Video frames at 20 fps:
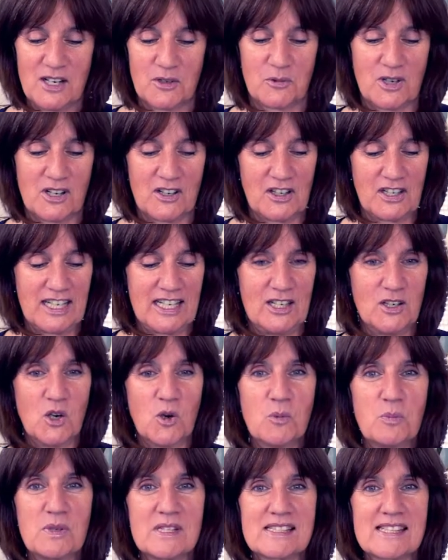where he
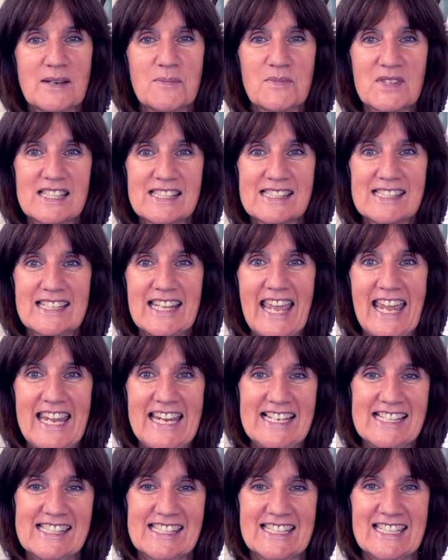opens up this
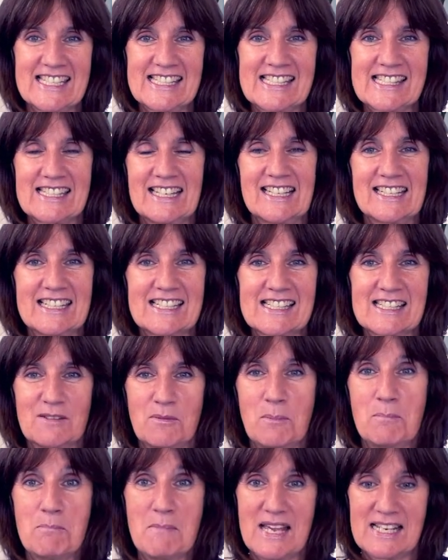case and inside is a
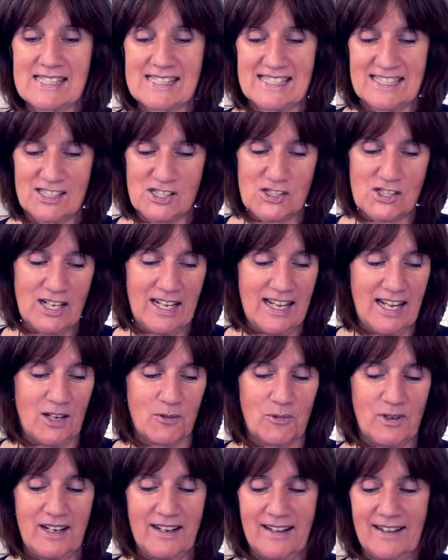message.
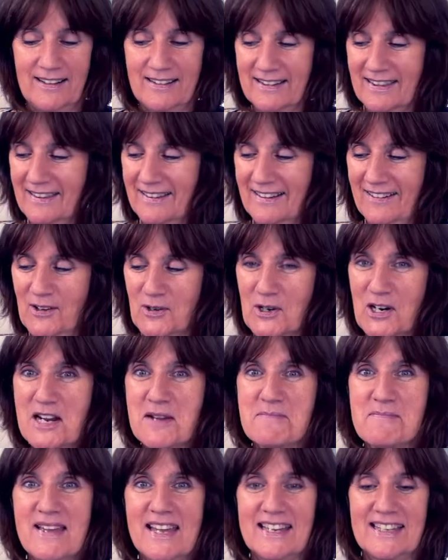Well,
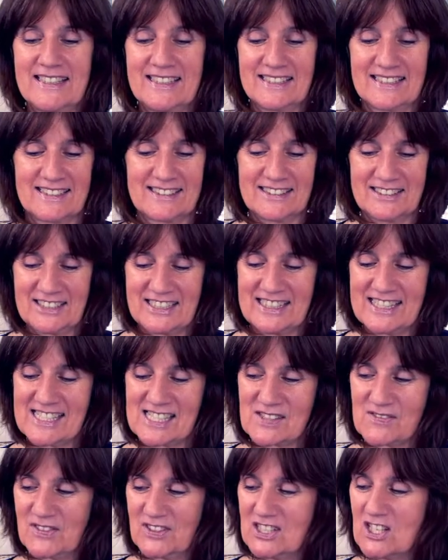AuraMed, look at
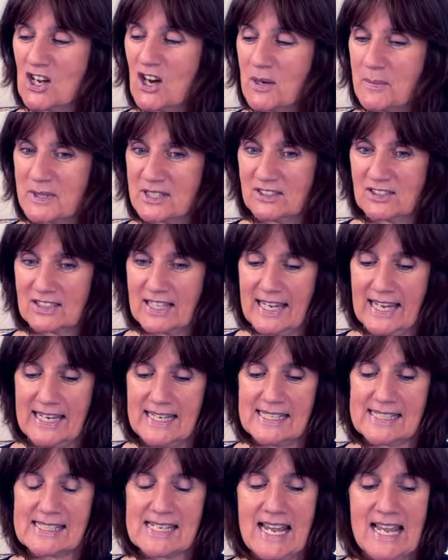this phenomenal
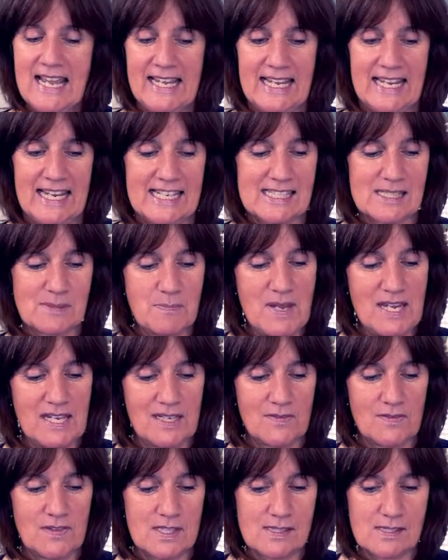case. It's made
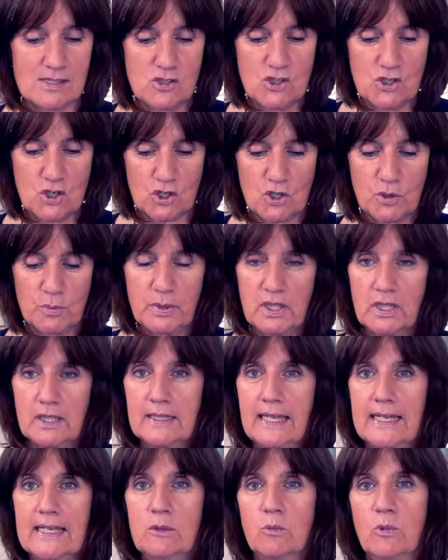of this durable,
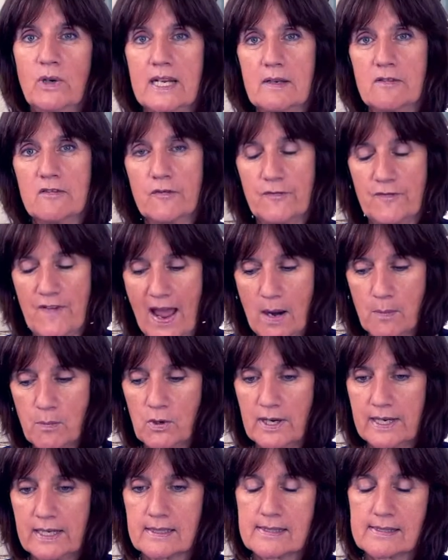lightweight
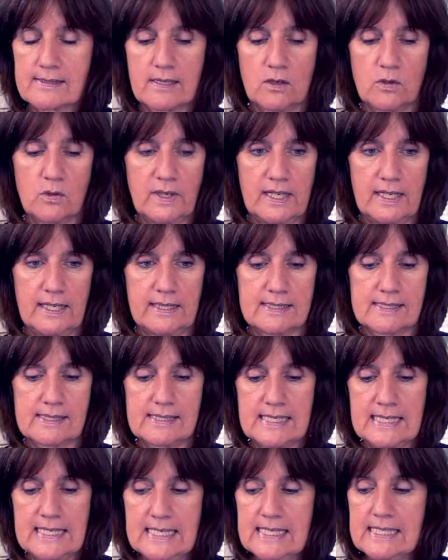fabric, so it's
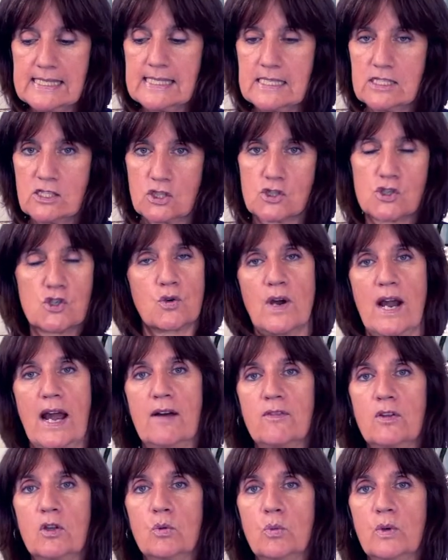easy to
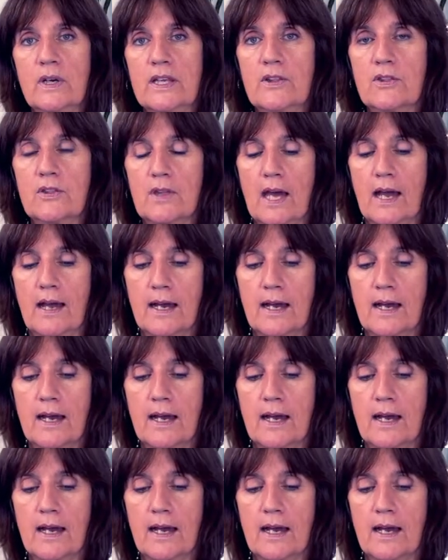travel with.